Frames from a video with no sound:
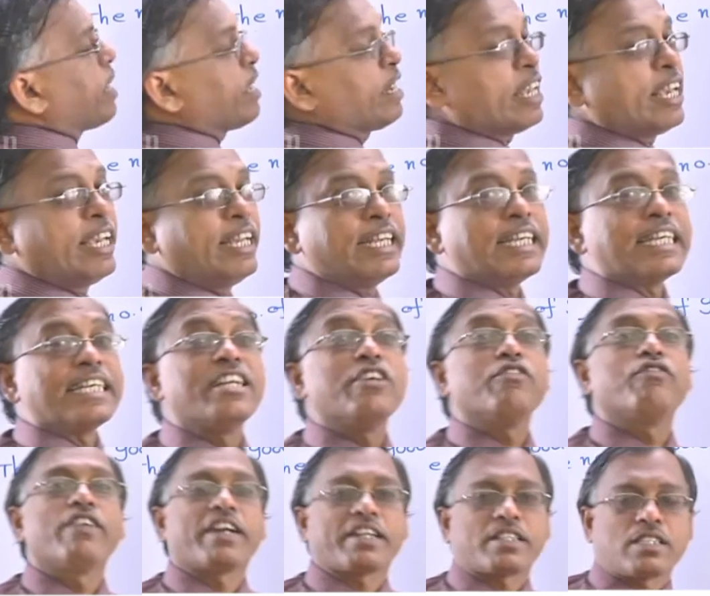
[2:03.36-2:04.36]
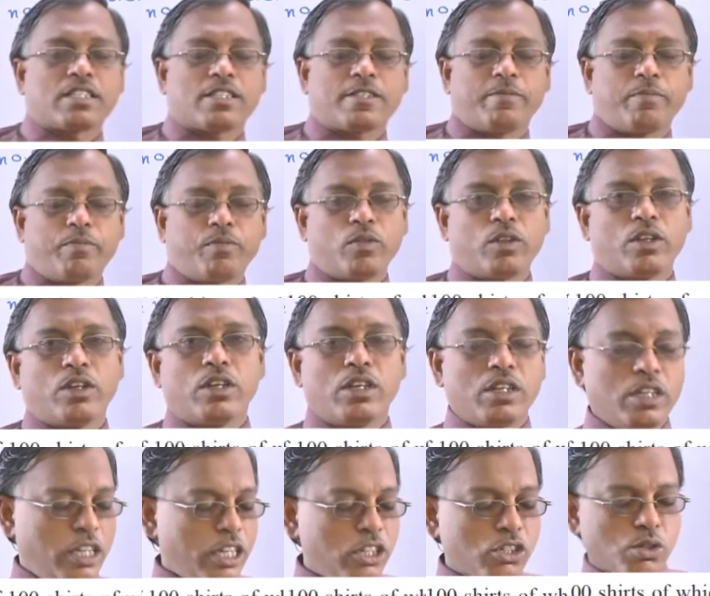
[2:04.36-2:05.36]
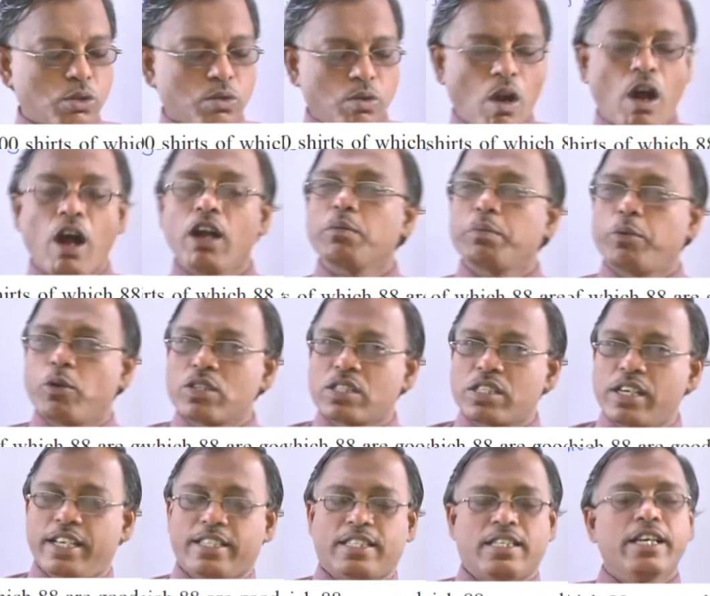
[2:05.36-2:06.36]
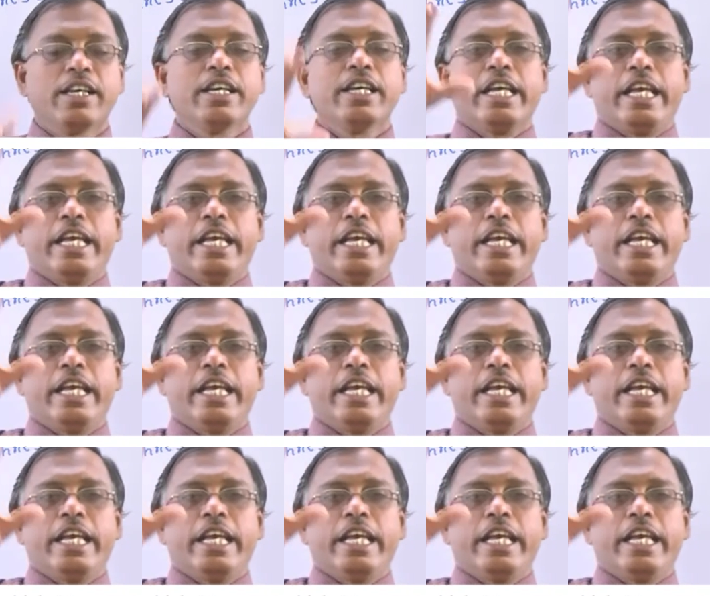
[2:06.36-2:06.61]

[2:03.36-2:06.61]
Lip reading: any defects? It should not possess